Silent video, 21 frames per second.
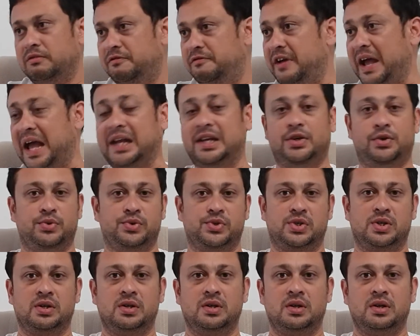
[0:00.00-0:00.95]

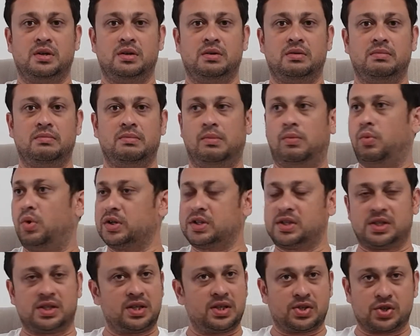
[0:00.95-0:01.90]
values.
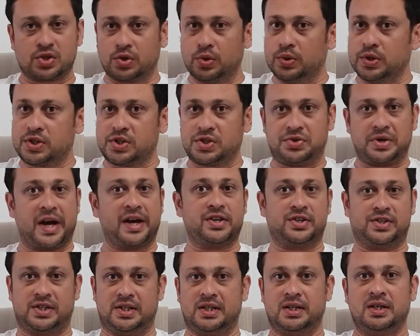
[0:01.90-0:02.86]
What's the school
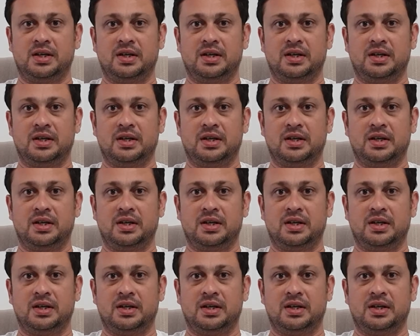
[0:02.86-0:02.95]
strategy?